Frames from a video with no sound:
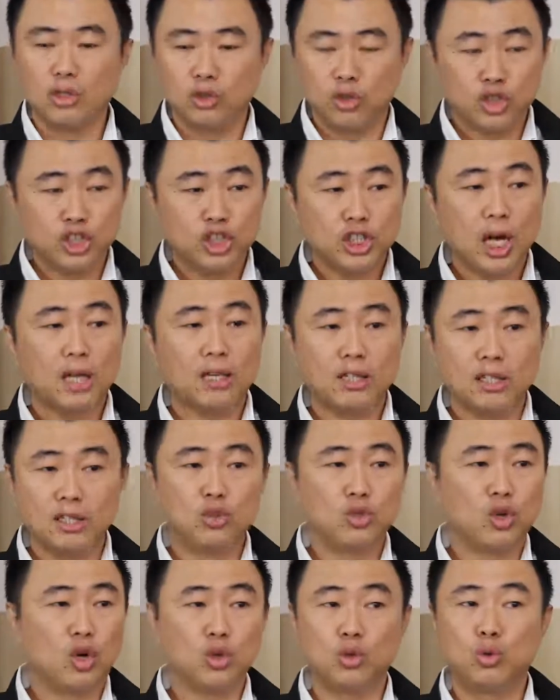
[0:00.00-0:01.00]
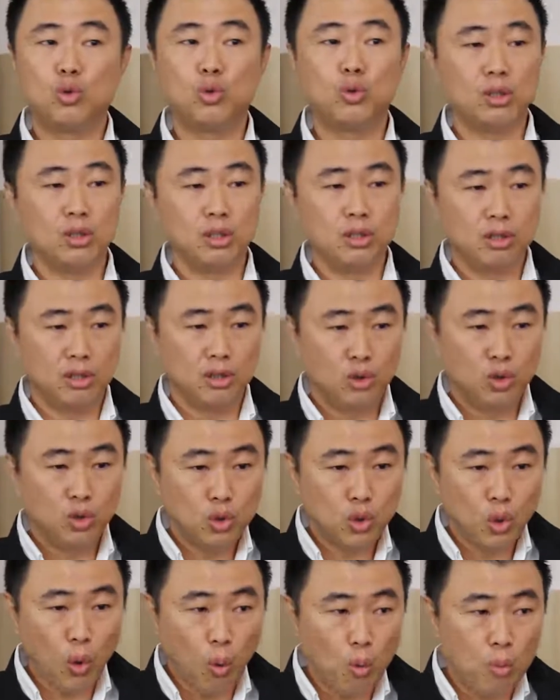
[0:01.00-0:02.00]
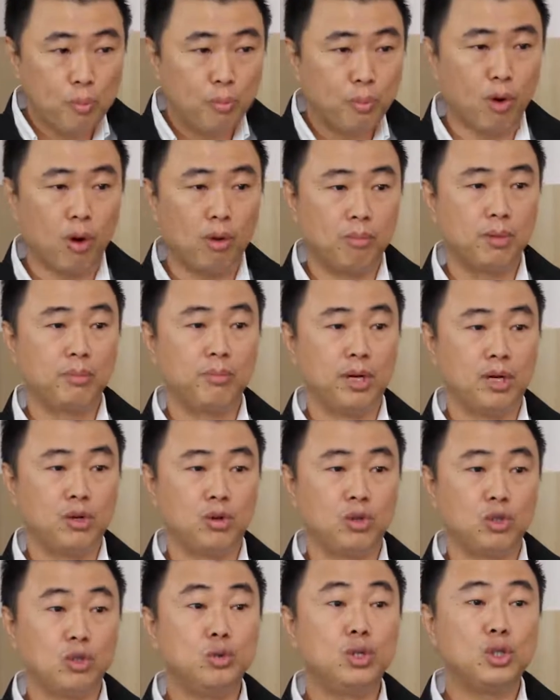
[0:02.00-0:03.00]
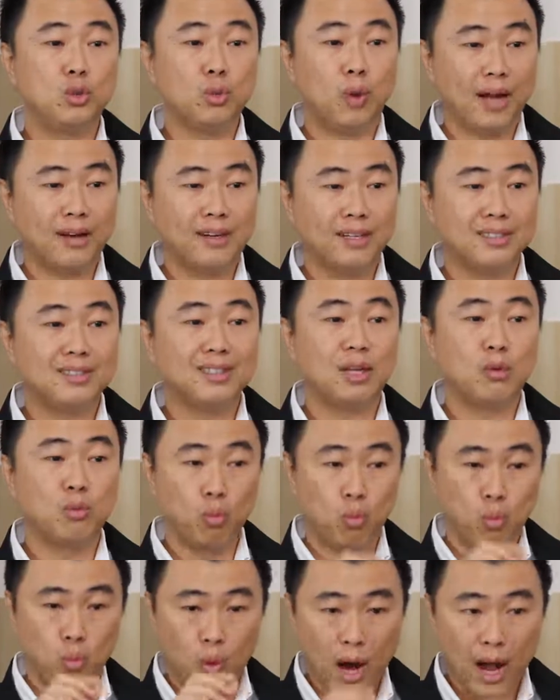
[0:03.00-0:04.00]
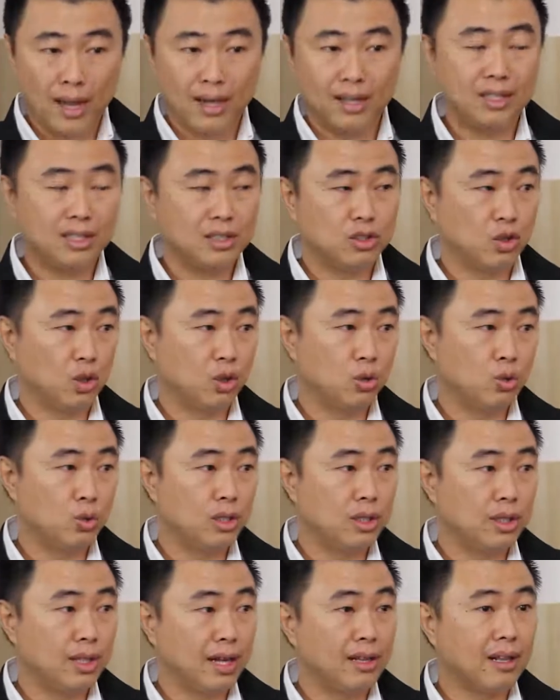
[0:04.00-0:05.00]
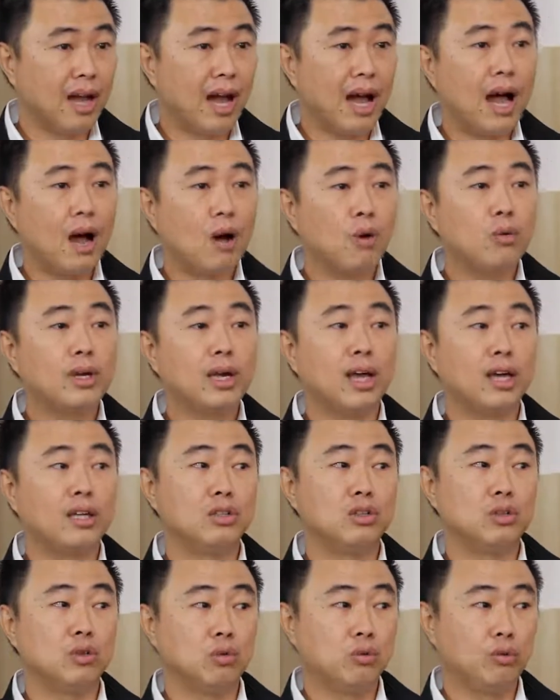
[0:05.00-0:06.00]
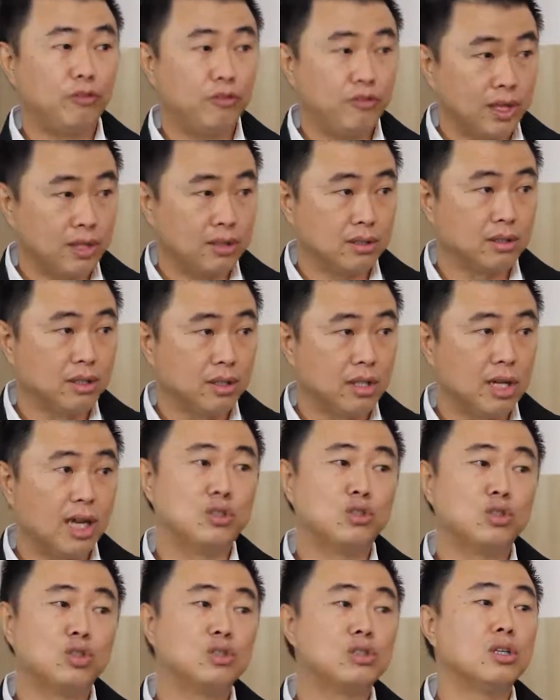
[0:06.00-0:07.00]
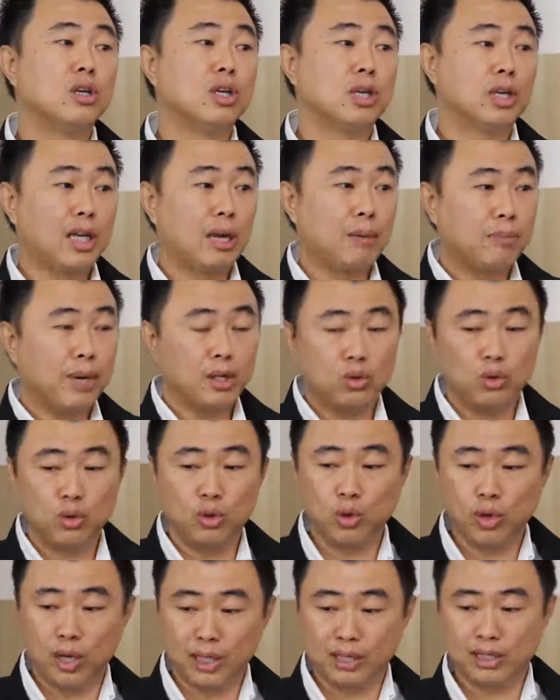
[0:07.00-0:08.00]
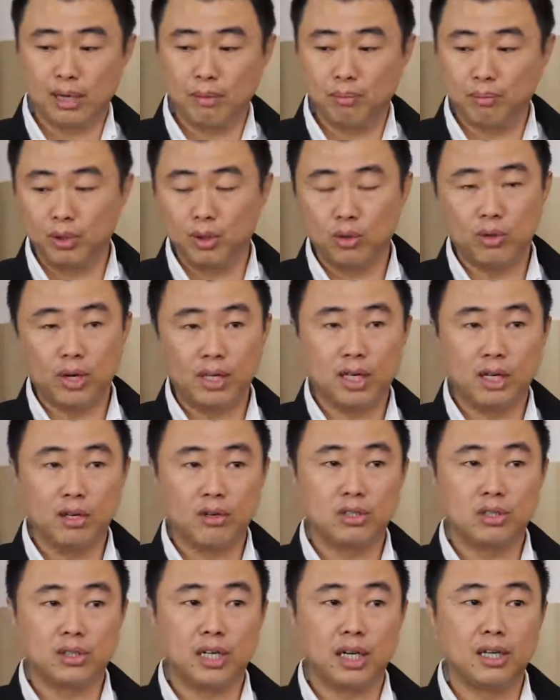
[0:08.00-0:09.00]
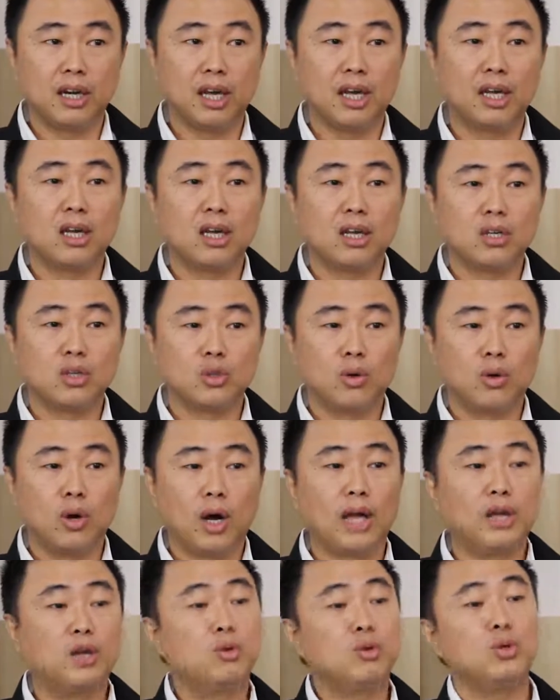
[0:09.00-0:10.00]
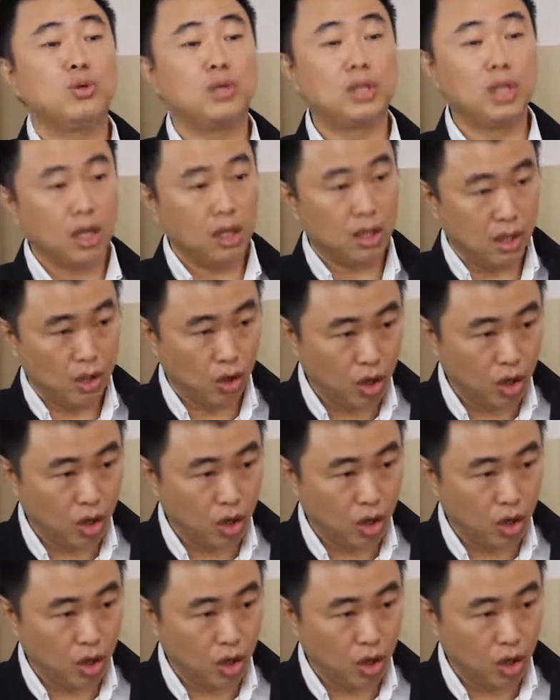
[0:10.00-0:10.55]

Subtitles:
your chart is not good. No problem at all. You need to understand why it is not good. Then how can you fix? Like just get back to your example right now. It's like so I know you think a